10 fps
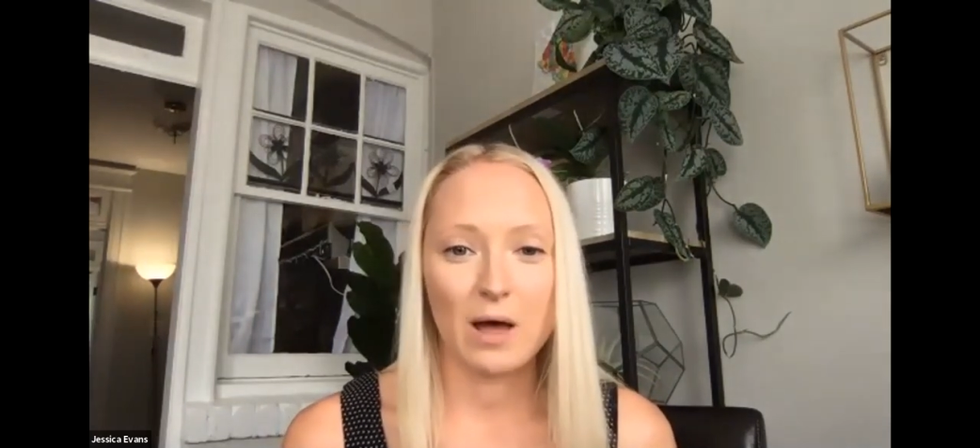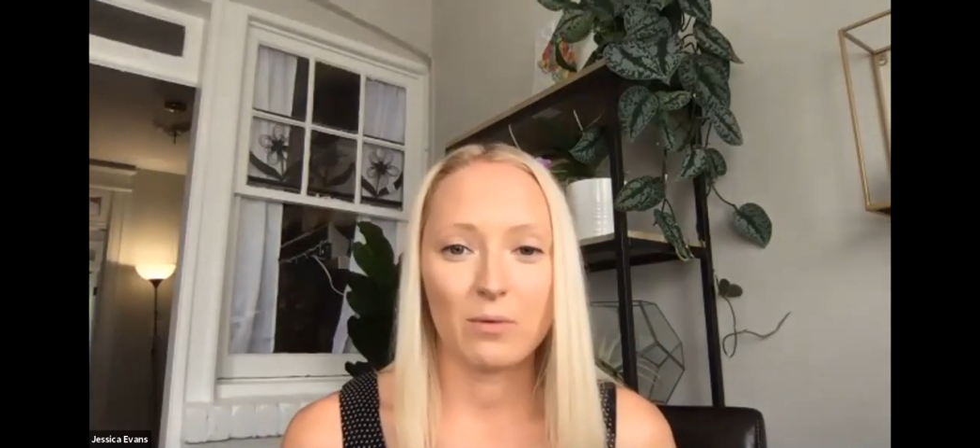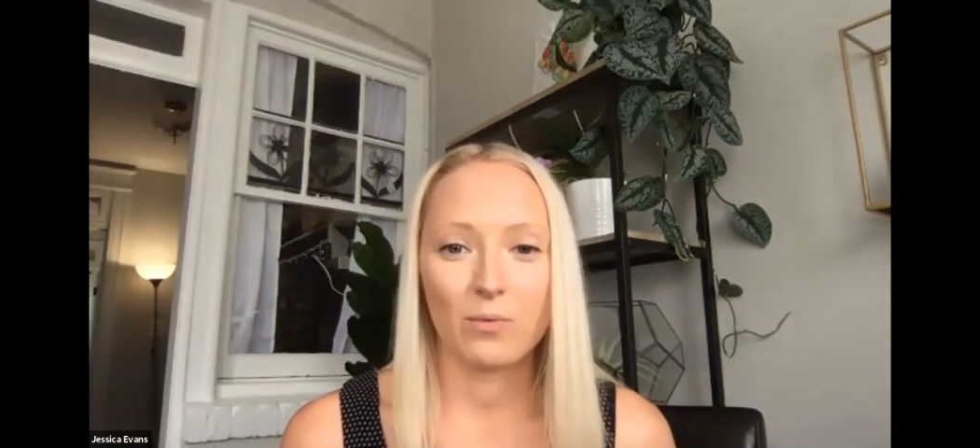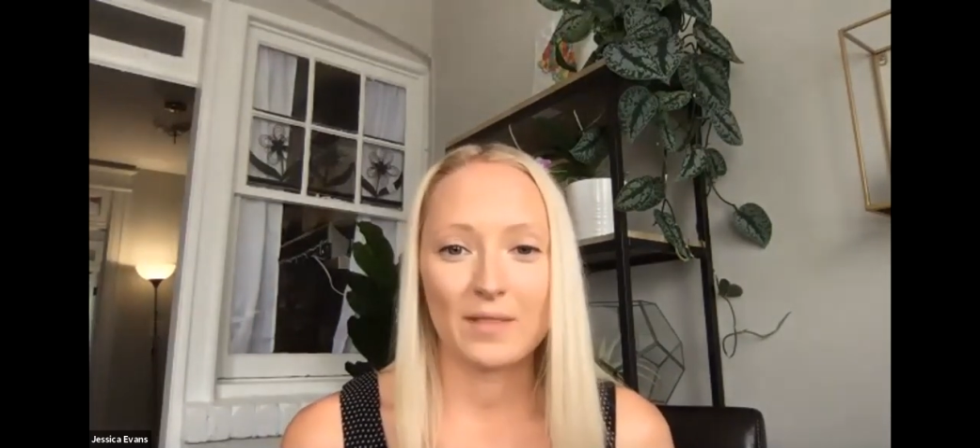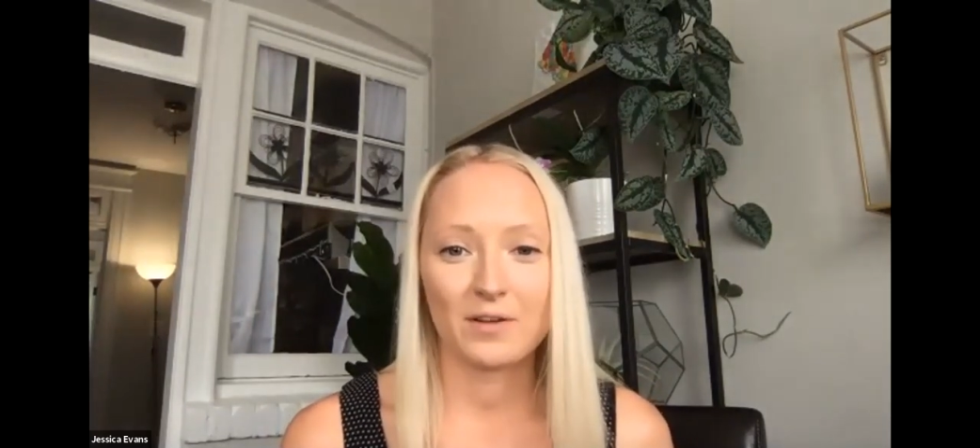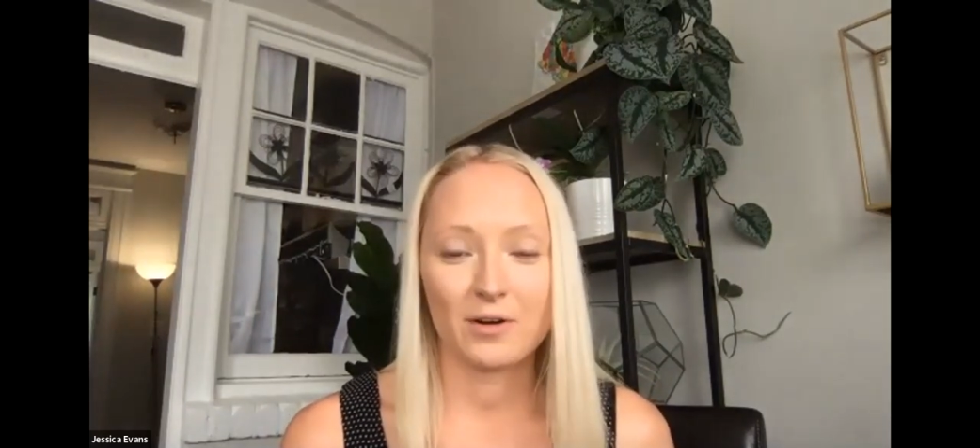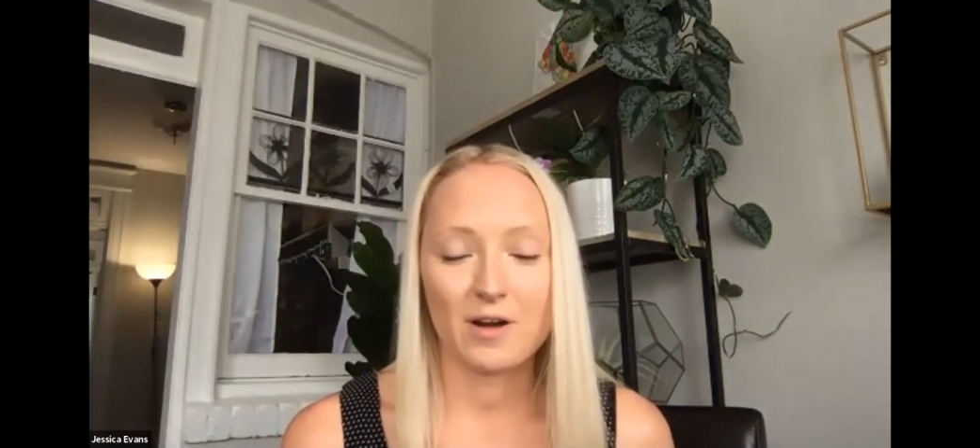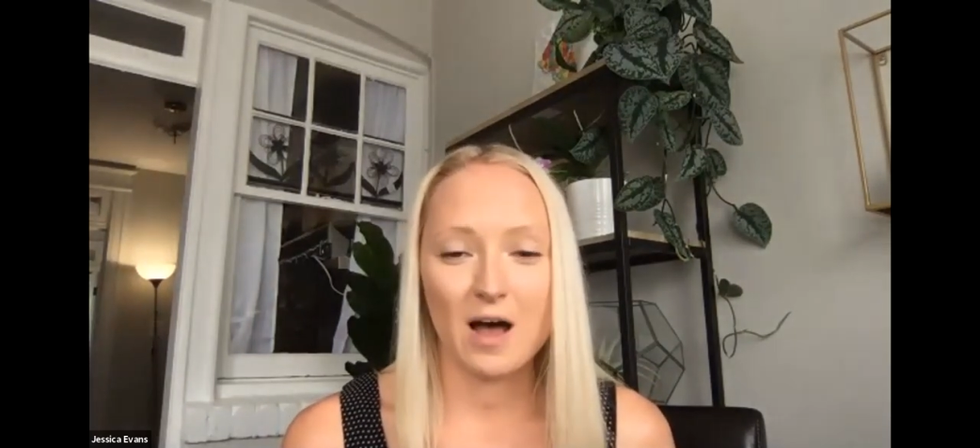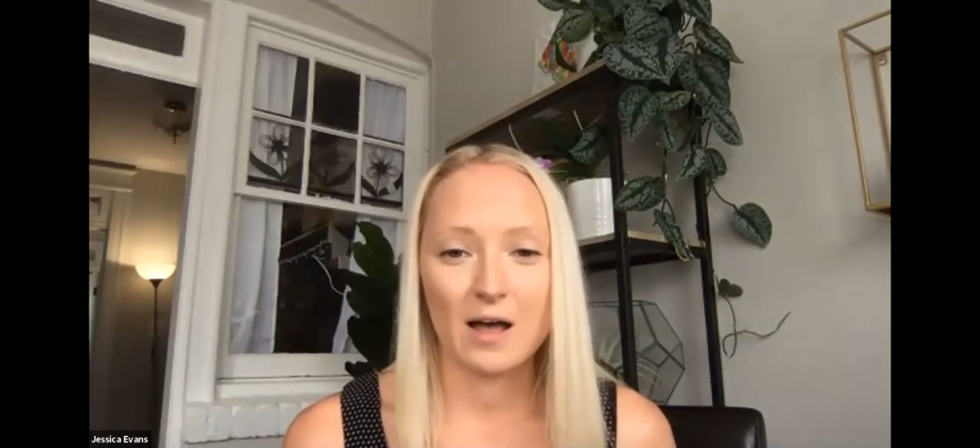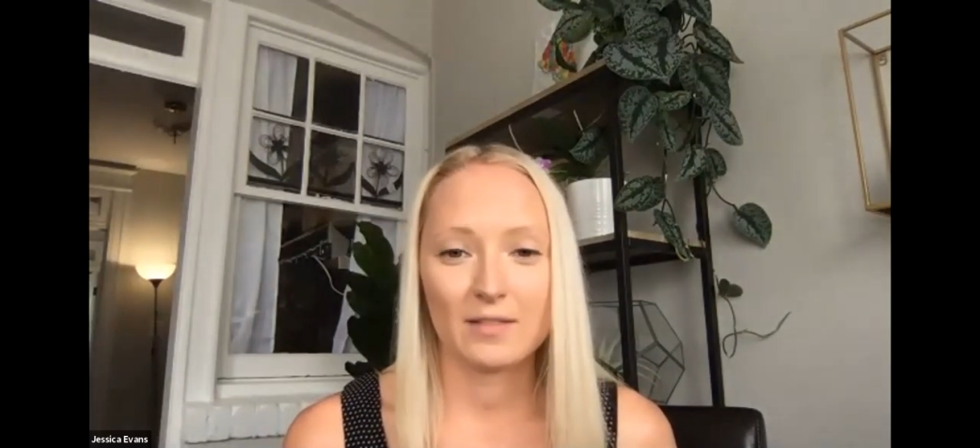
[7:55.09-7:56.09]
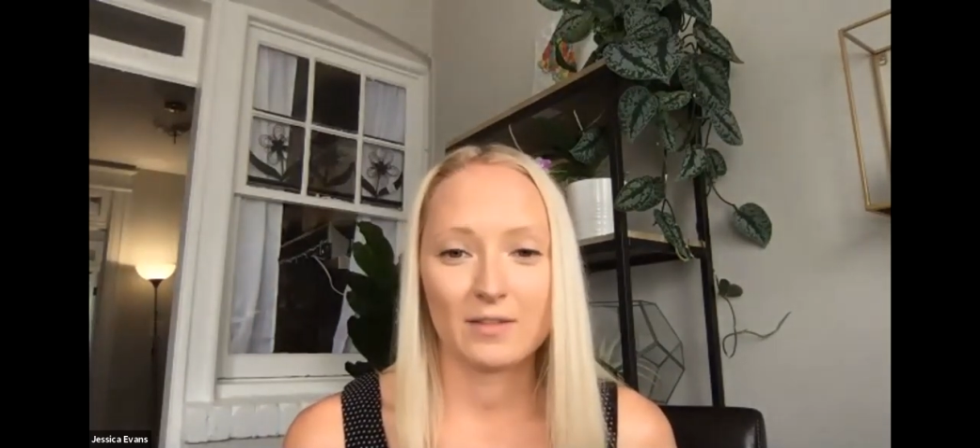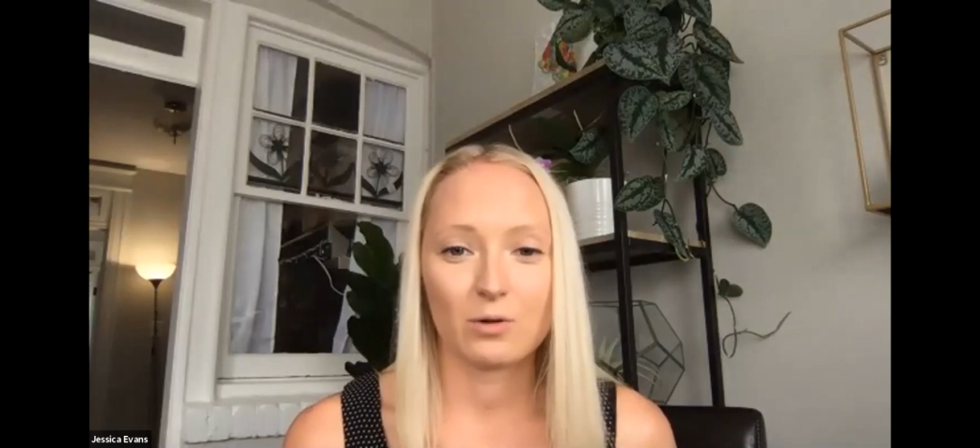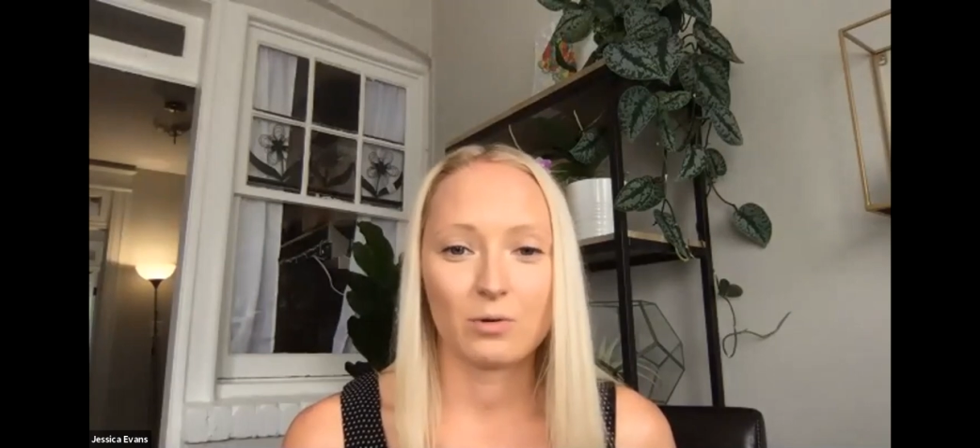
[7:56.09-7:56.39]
about whether or not